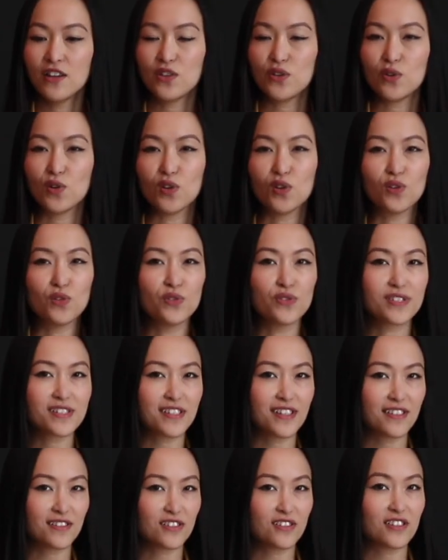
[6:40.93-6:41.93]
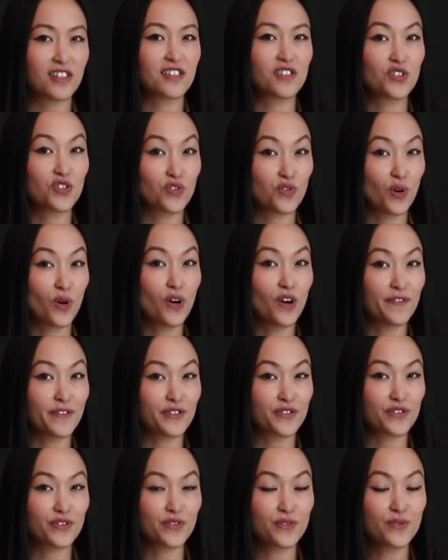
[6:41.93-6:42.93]
you're losing the control of
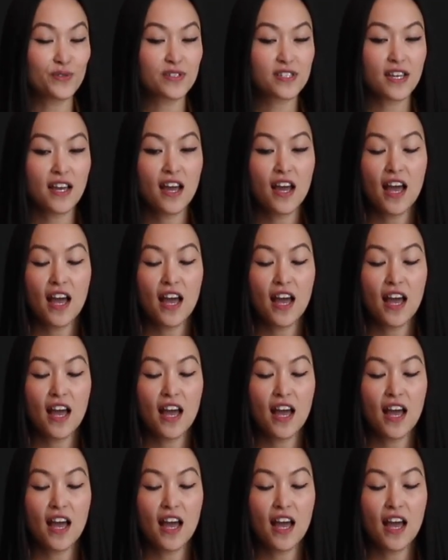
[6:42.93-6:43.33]
the shoes.